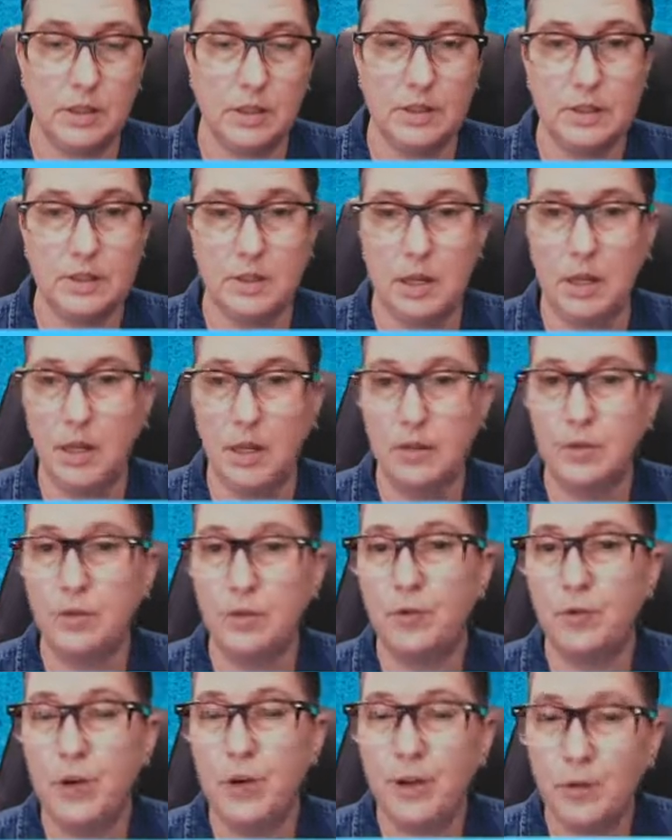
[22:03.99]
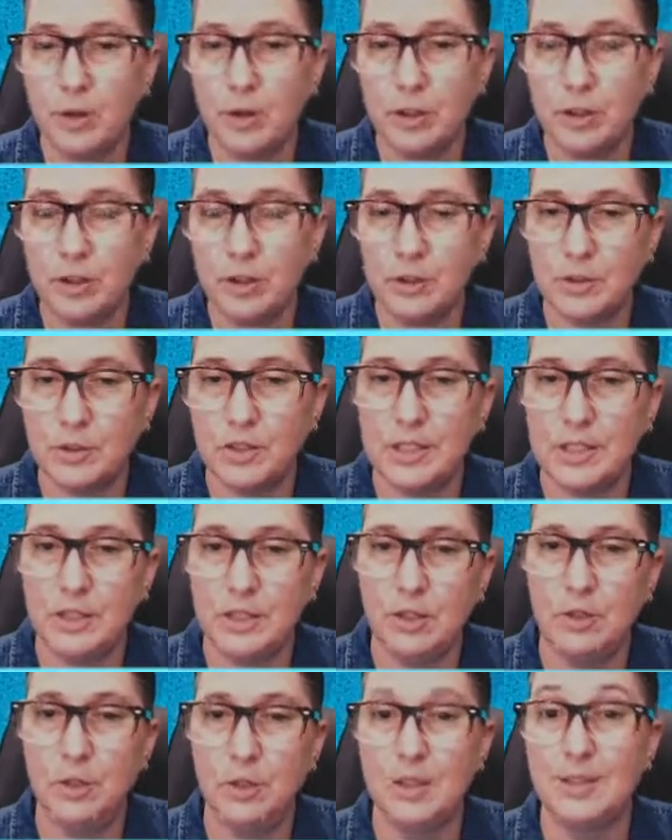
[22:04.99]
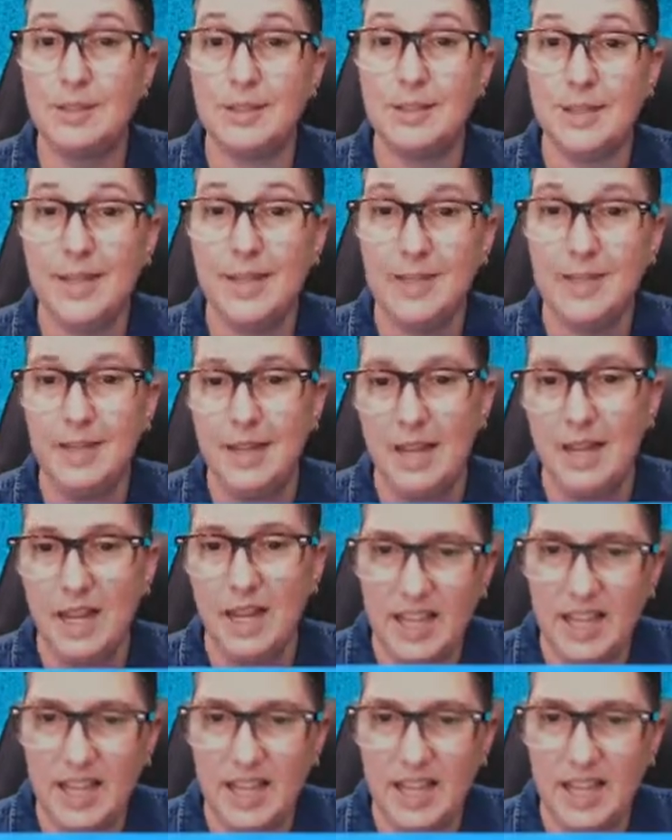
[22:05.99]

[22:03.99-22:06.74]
because under the free version, you can see it,